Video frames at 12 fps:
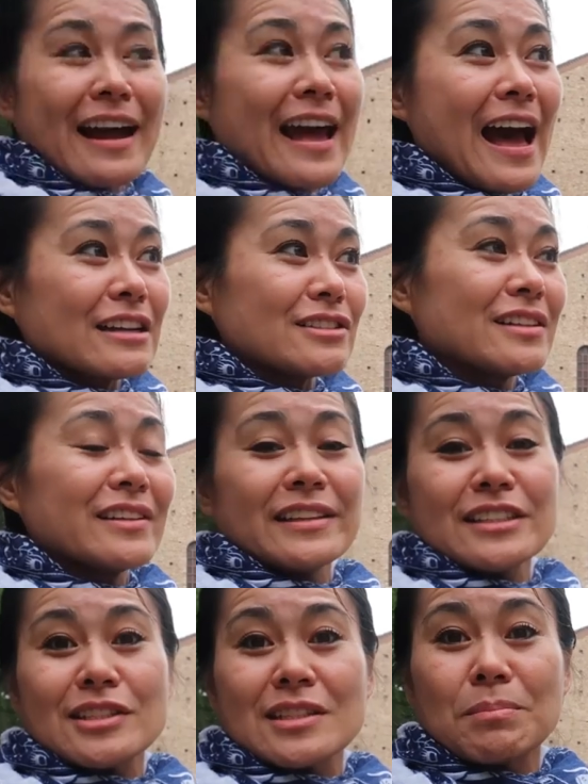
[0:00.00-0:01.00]
I
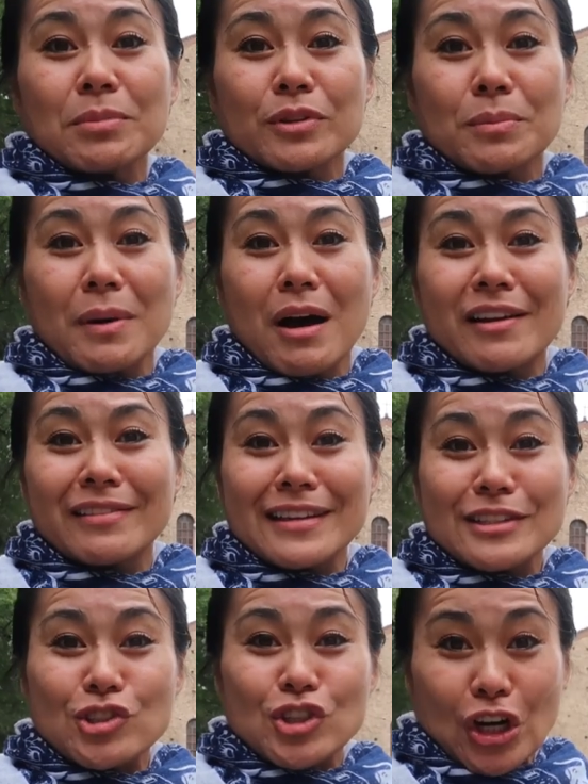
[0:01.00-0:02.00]
accidentally stumbled
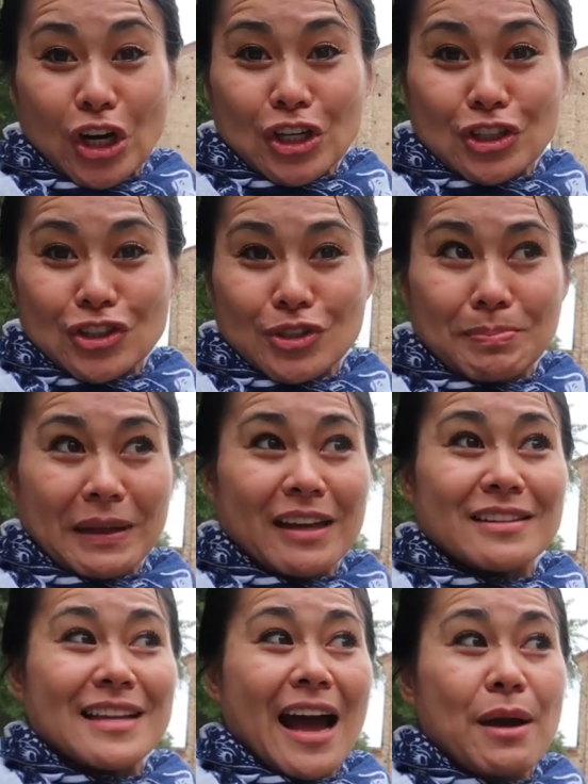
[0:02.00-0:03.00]
upon this church
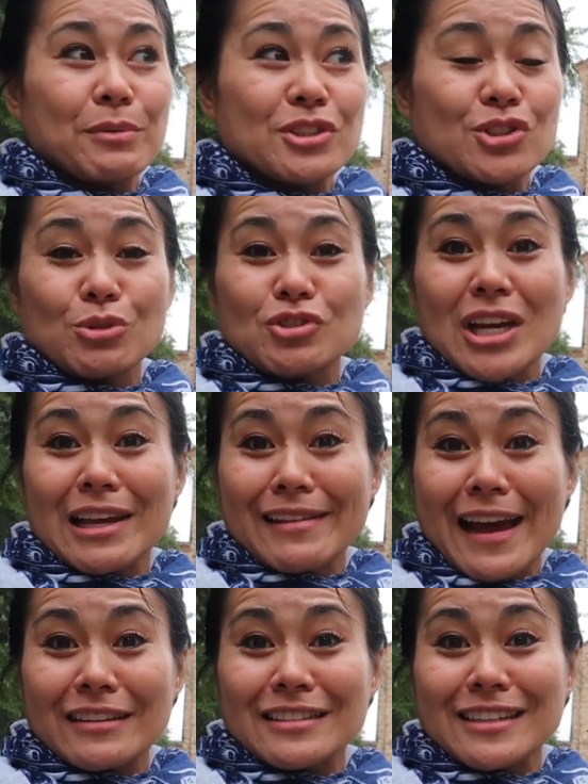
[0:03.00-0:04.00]
because I was so
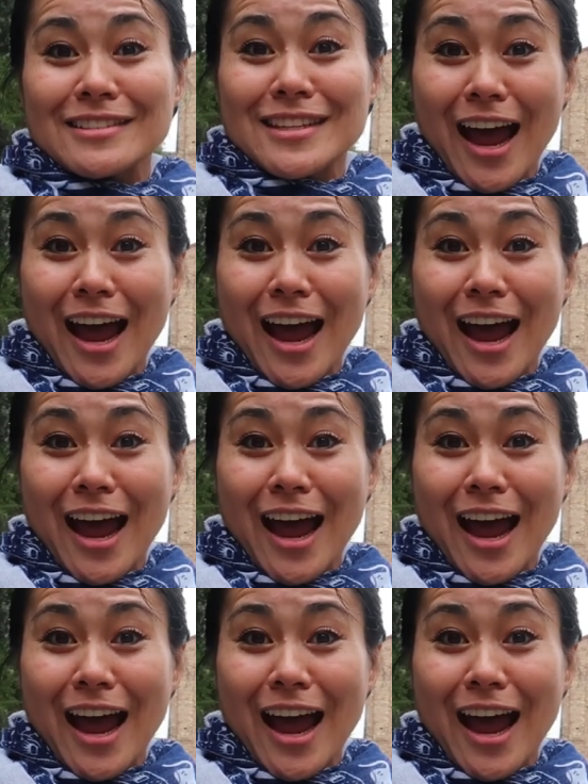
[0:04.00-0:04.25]
jet lagged and